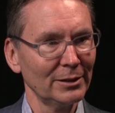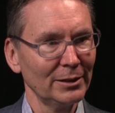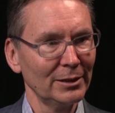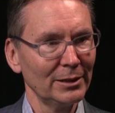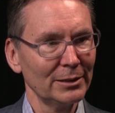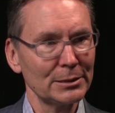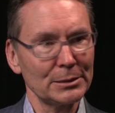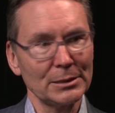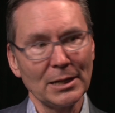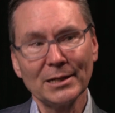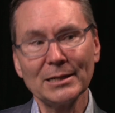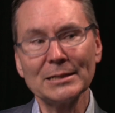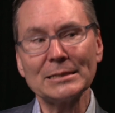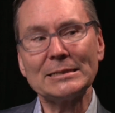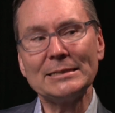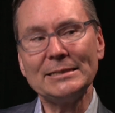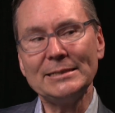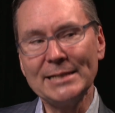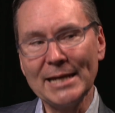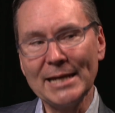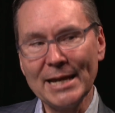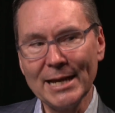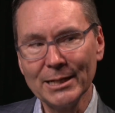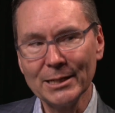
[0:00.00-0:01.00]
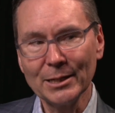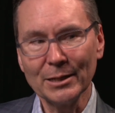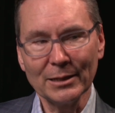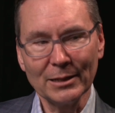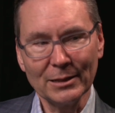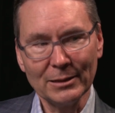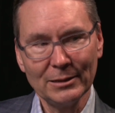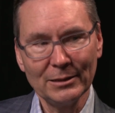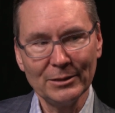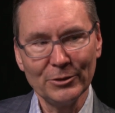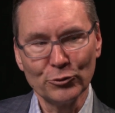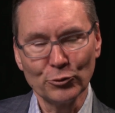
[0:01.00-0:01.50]
It's not a
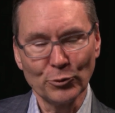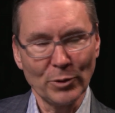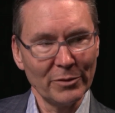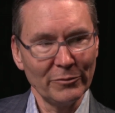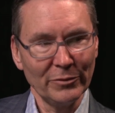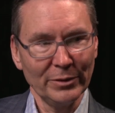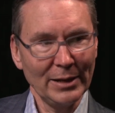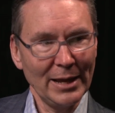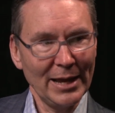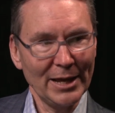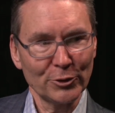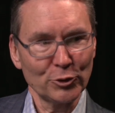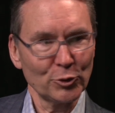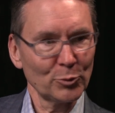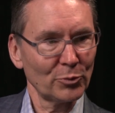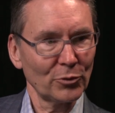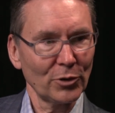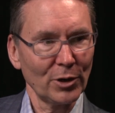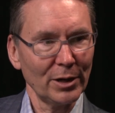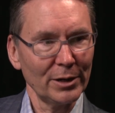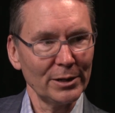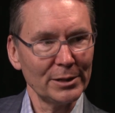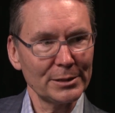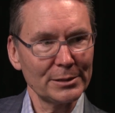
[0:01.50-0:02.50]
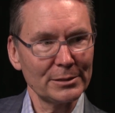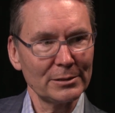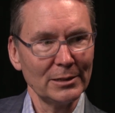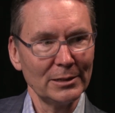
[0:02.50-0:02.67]
data-driven enterprise.